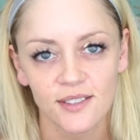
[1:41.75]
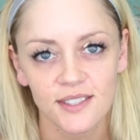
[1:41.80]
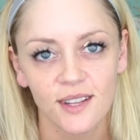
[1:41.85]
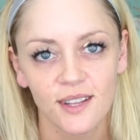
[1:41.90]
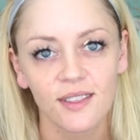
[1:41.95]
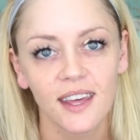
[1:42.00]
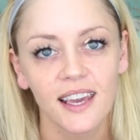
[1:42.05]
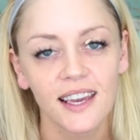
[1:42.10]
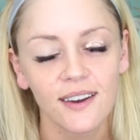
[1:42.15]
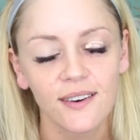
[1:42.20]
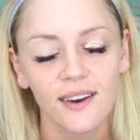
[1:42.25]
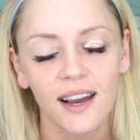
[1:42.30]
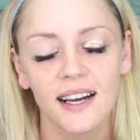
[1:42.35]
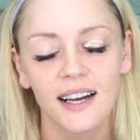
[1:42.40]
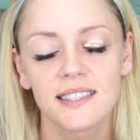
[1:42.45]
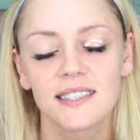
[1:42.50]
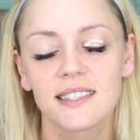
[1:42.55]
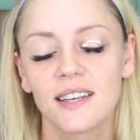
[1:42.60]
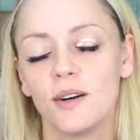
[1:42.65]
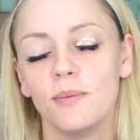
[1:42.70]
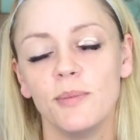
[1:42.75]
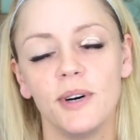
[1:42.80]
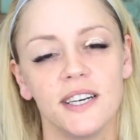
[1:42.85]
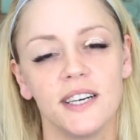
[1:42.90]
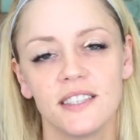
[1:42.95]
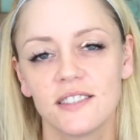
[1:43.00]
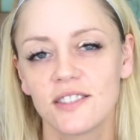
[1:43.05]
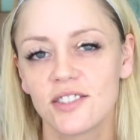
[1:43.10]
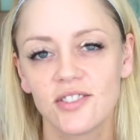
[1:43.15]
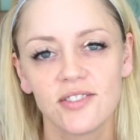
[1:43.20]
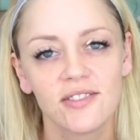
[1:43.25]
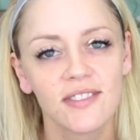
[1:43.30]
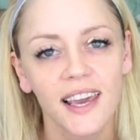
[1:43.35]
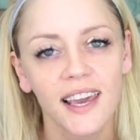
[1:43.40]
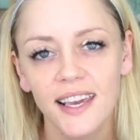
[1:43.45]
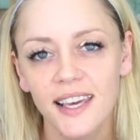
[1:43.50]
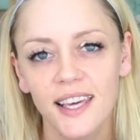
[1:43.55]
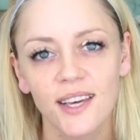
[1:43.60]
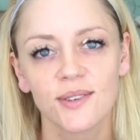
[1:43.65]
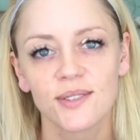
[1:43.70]
So thank you guys so much.
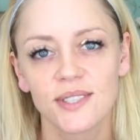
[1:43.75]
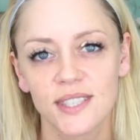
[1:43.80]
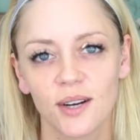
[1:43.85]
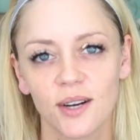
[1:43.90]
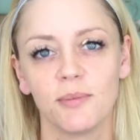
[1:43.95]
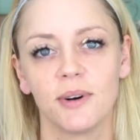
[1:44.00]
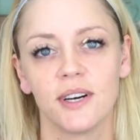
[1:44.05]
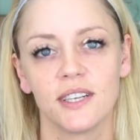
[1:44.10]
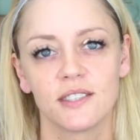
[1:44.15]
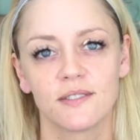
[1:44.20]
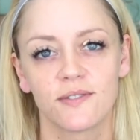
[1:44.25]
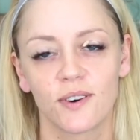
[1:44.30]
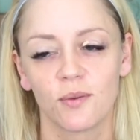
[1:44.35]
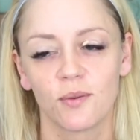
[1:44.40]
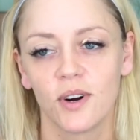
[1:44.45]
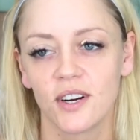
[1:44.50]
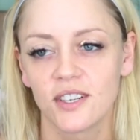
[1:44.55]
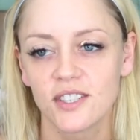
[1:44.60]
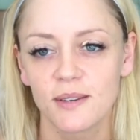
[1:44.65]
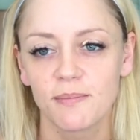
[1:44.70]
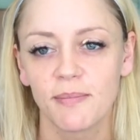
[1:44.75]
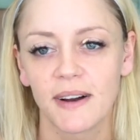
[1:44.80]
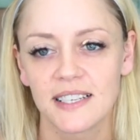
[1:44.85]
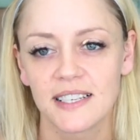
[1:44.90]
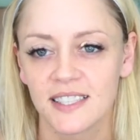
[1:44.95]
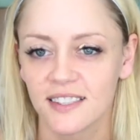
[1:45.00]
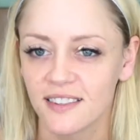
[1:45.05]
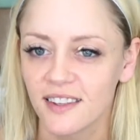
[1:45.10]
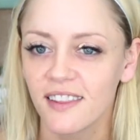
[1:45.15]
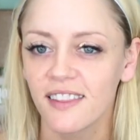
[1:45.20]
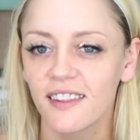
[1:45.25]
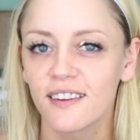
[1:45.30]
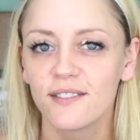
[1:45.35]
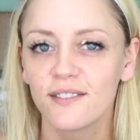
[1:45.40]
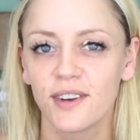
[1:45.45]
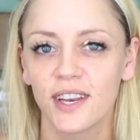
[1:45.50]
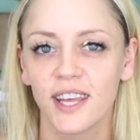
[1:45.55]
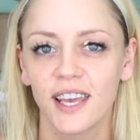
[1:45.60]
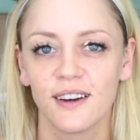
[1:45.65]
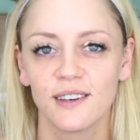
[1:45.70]
Thank you so much for watching my silly little
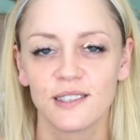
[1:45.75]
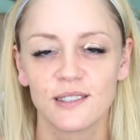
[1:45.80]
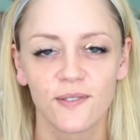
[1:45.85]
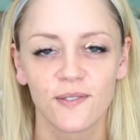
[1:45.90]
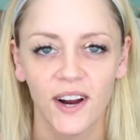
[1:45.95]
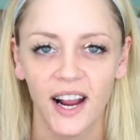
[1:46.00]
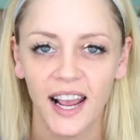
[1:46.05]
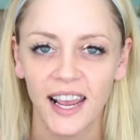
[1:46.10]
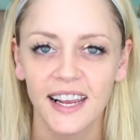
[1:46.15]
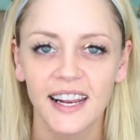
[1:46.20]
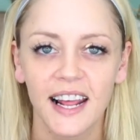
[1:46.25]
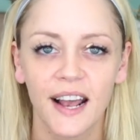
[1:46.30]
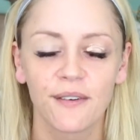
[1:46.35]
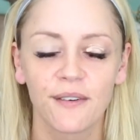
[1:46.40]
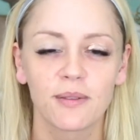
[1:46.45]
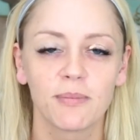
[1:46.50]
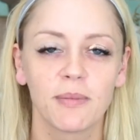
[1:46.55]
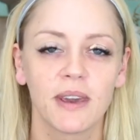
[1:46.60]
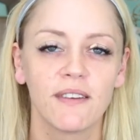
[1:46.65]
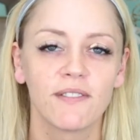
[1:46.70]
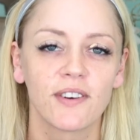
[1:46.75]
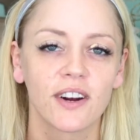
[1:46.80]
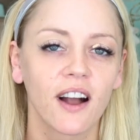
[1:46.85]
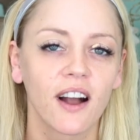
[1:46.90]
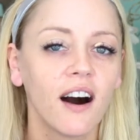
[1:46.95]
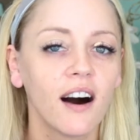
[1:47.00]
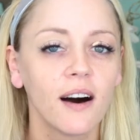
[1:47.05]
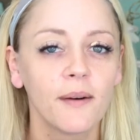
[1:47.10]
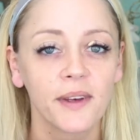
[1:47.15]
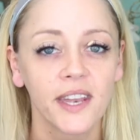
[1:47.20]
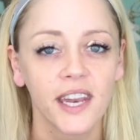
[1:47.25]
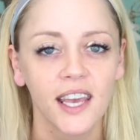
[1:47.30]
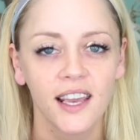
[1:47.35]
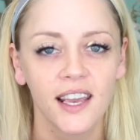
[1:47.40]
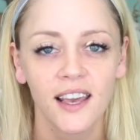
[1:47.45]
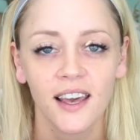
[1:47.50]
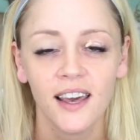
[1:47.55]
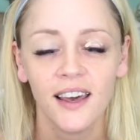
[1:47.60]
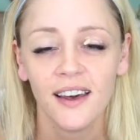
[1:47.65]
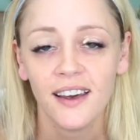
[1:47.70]
videos, for hanging out with me, for
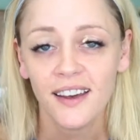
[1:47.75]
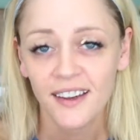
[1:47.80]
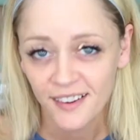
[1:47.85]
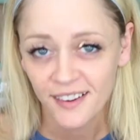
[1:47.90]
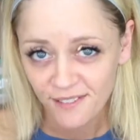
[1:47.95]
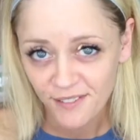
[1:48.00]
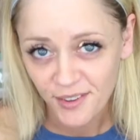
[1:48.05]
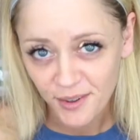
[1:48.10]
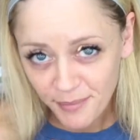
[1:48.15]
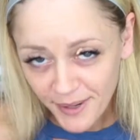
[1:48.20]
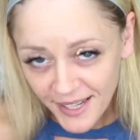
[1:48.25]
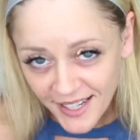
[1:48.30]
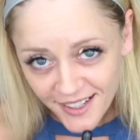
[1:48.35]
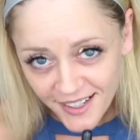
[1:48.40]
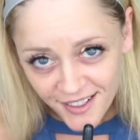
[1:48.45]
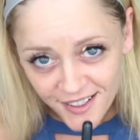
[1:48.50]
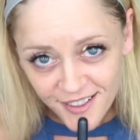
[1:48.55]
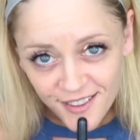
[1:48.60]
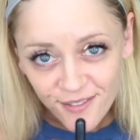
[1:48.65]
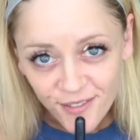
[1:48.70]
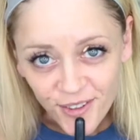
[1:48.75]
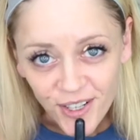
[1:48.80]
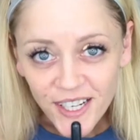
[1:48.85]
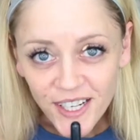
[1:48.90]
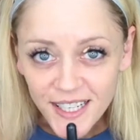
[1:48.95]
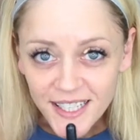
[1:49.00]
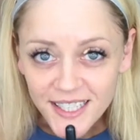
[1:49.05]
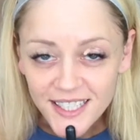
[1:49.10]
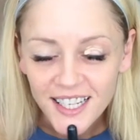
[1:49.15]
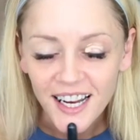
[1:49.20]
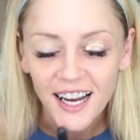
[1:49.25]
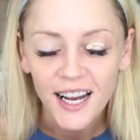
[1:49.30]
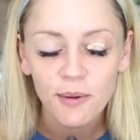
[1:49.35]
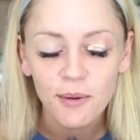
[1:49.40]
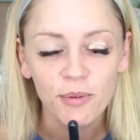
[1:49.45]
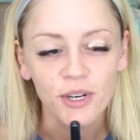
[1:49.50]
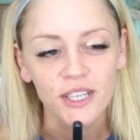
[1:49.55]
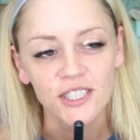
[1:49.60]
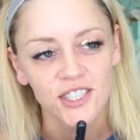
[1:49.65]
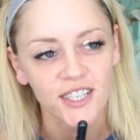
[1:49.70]
commenting, for being a good friend. I
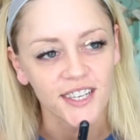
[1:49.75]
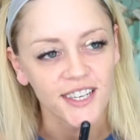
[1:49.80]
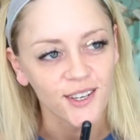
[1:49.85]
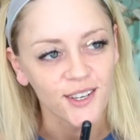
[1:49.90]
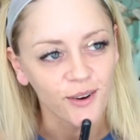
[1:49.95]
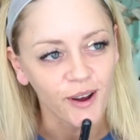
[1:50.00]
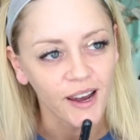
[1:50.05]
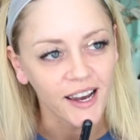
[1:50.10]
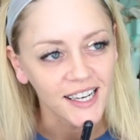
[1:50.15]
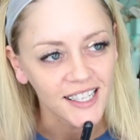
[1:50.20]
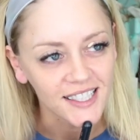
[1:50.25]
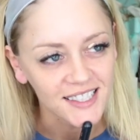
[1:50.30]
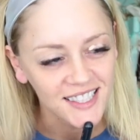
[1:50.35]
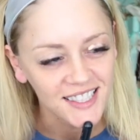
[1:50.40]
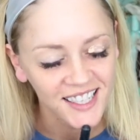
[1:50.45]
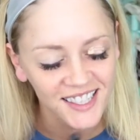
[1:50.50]
appreciate you guys.